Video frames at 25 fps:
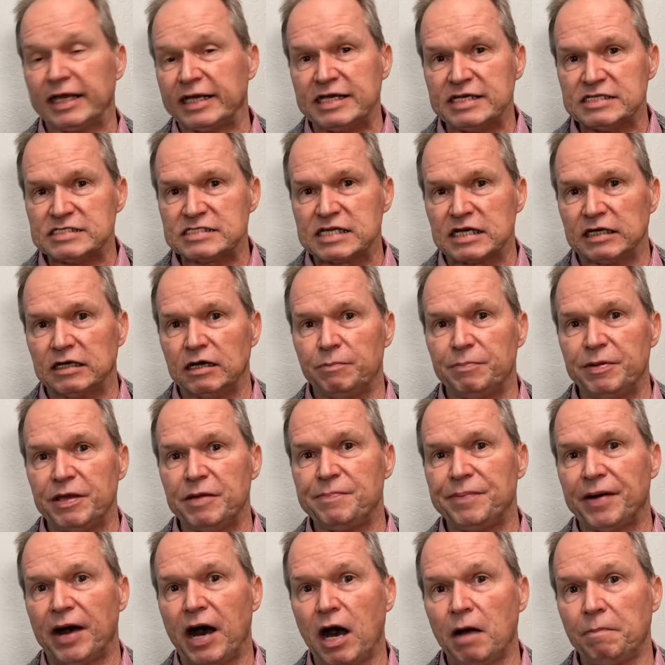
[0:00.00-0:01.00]
He's going to be
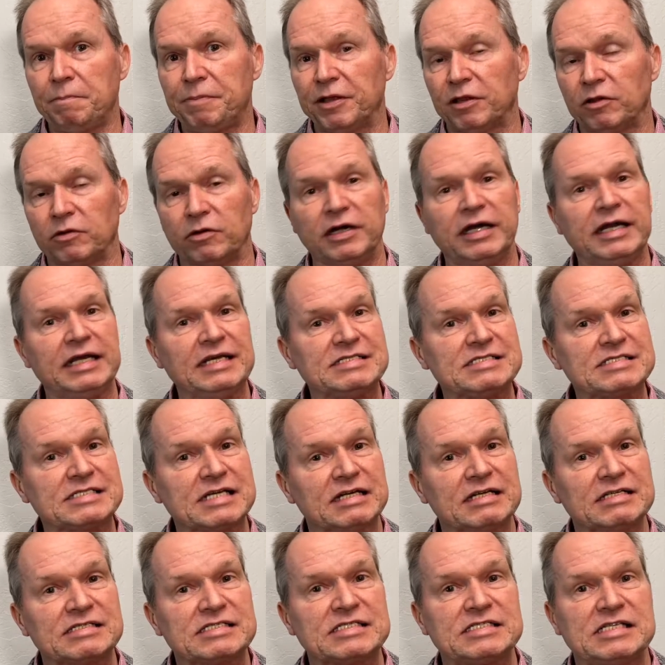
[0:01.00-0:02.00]
popular and he's going
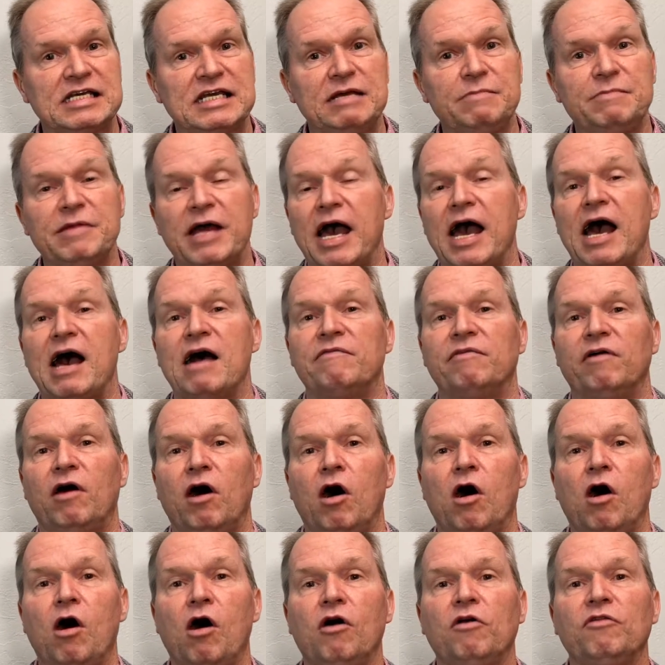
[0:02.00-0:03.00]
to seem to have
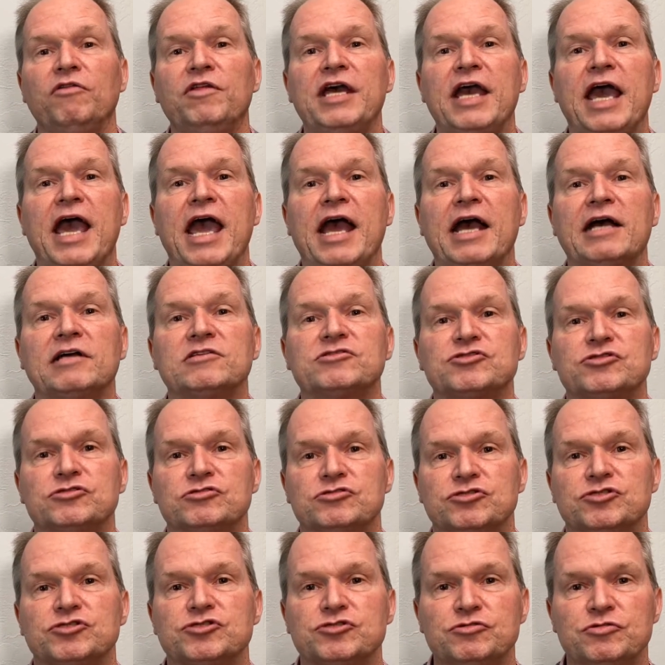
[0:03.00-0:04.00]
all the
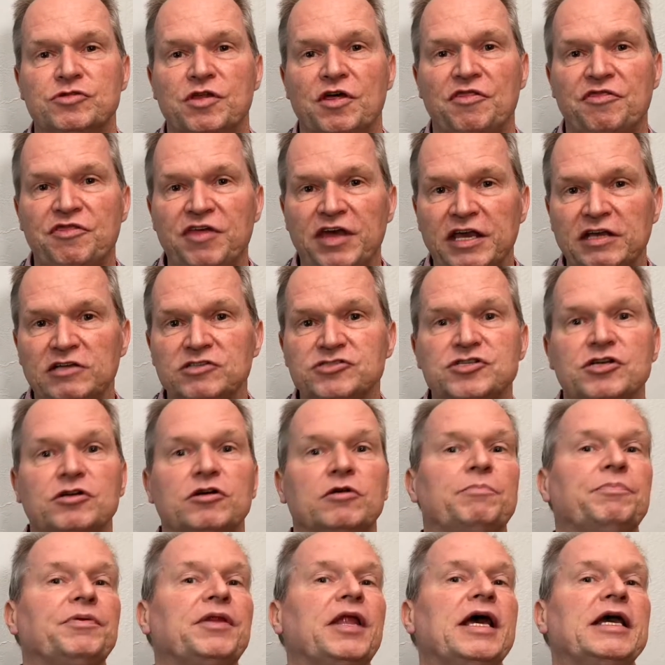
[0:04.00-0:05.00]
answers to the things that are
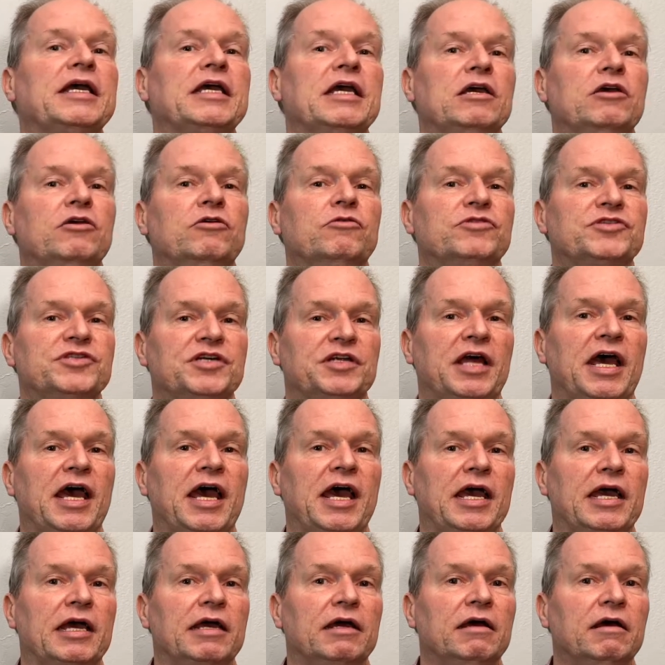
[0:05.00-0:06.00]
plaguing you
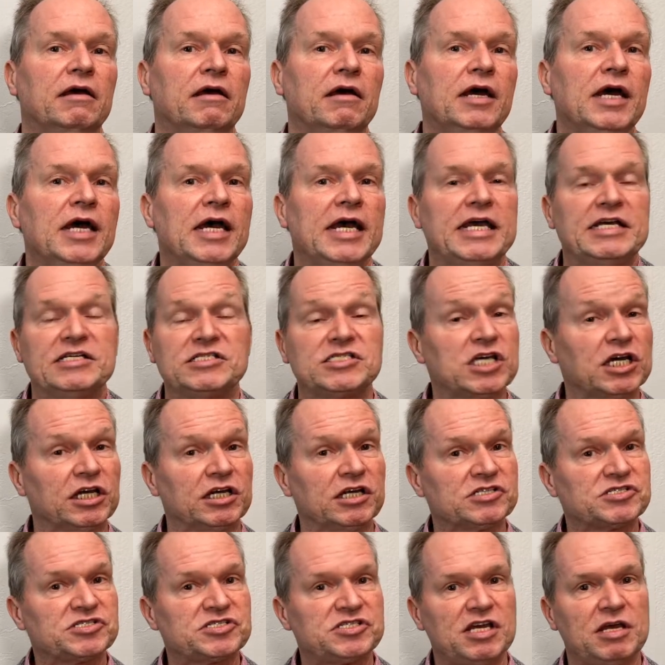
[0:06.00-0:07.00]
today. He's going to
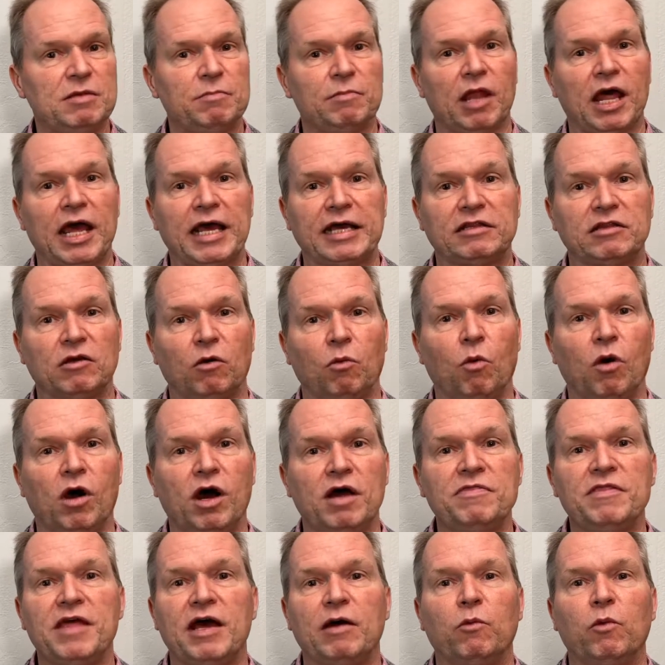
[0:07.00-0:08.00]
seem like the
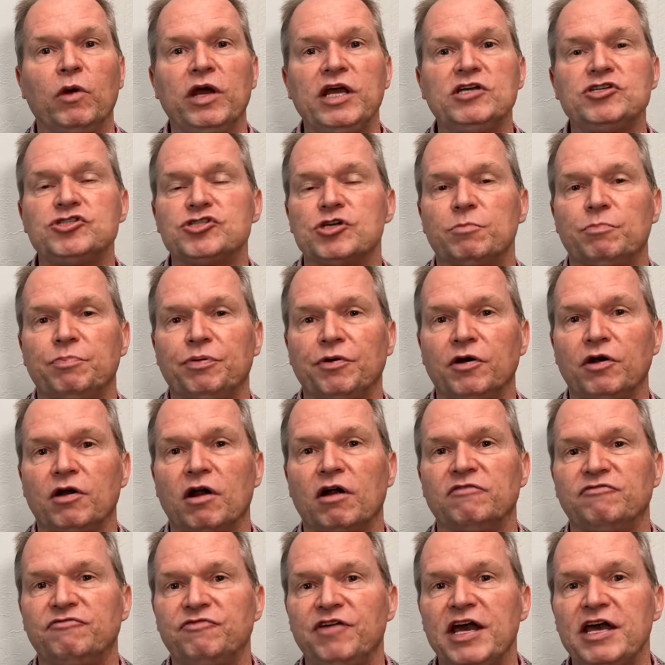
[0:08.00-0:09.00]
one that we should put
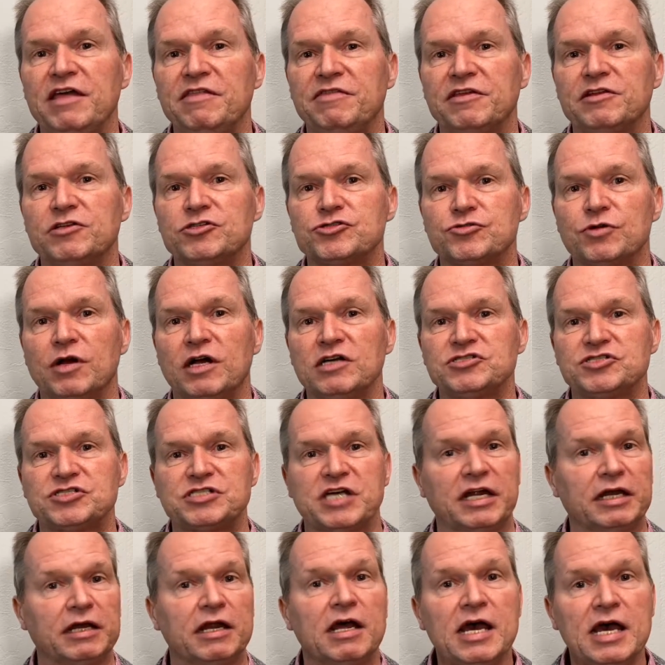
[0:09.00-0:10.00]
our faith and trust
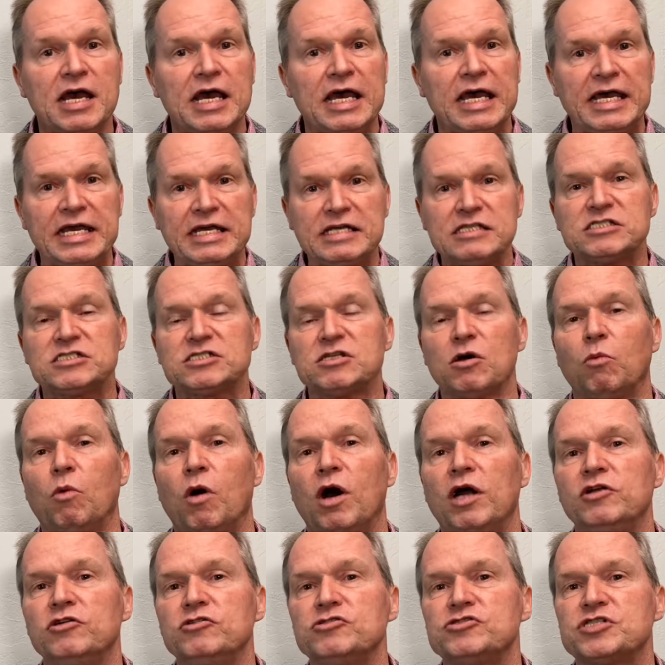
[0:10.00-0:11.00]
in. He's the
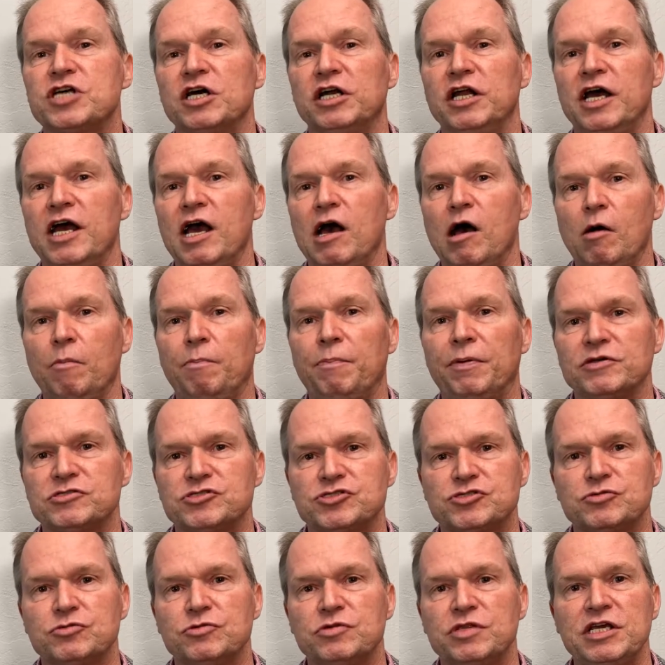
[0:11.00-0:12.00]
one who's going to help us
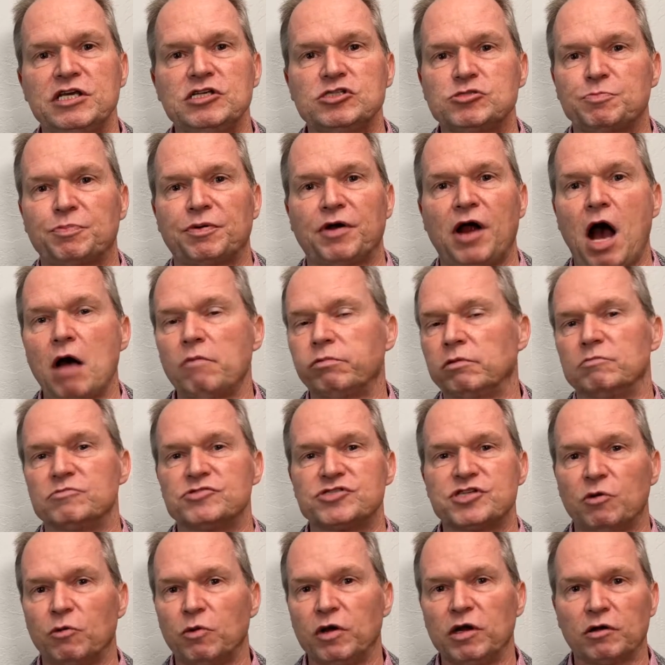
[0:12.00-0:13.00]
through these problems
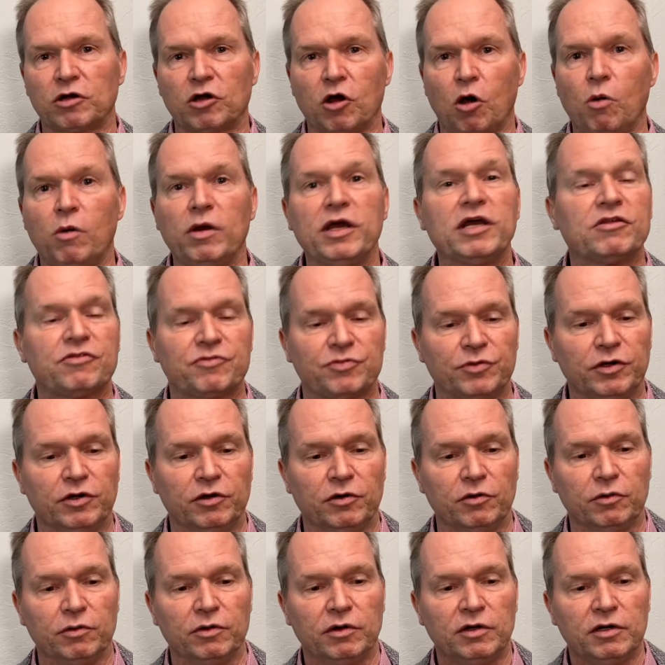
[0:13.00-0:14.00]
that we're going through.